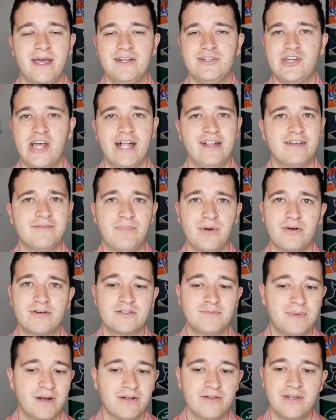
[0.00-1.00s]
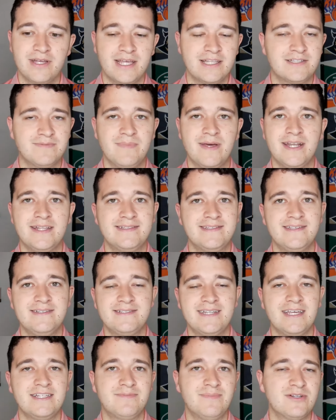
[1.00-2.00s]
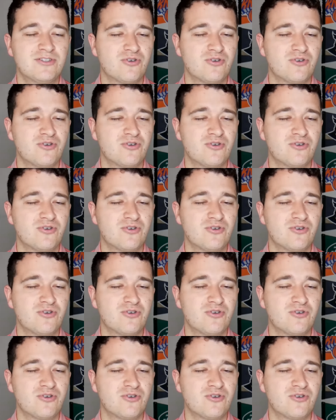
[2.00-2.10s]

the bench. Alec Burks barely gets minutes these days.